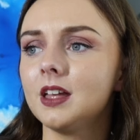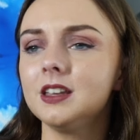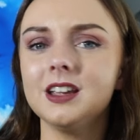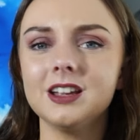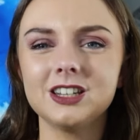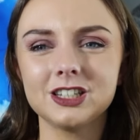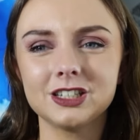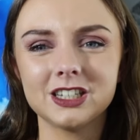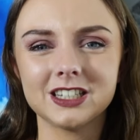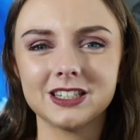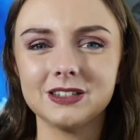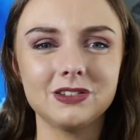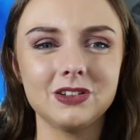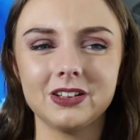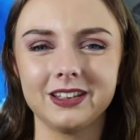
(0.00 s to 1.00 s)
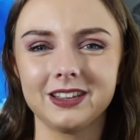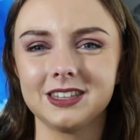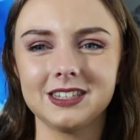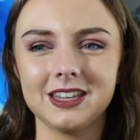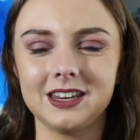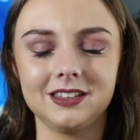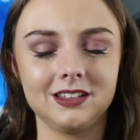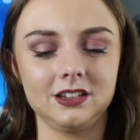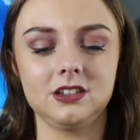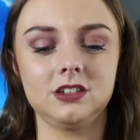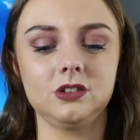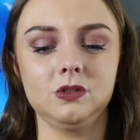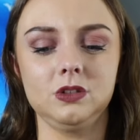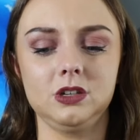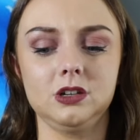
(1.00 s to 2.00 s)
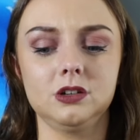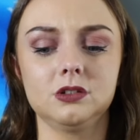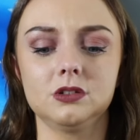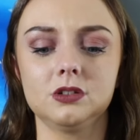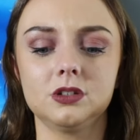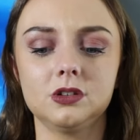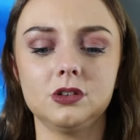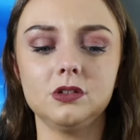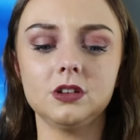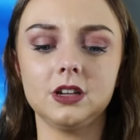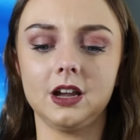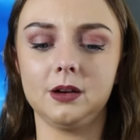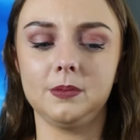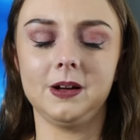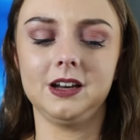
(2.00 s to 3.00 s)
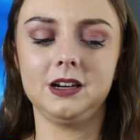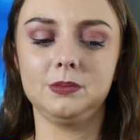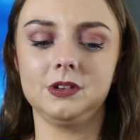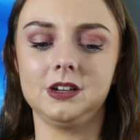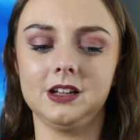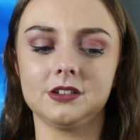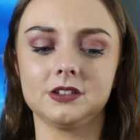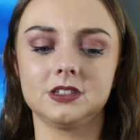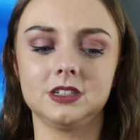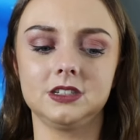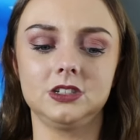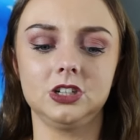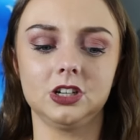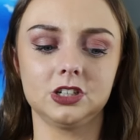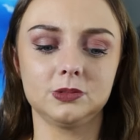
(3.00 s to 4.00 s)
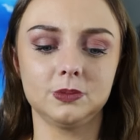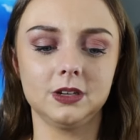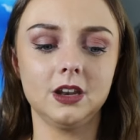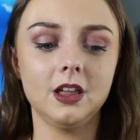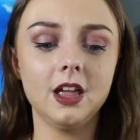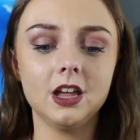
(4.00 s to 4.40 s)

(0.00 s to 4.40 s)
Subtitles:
yeah, it just doesn't feel like it's anything to do with you. So don't care about anybody else's judgment.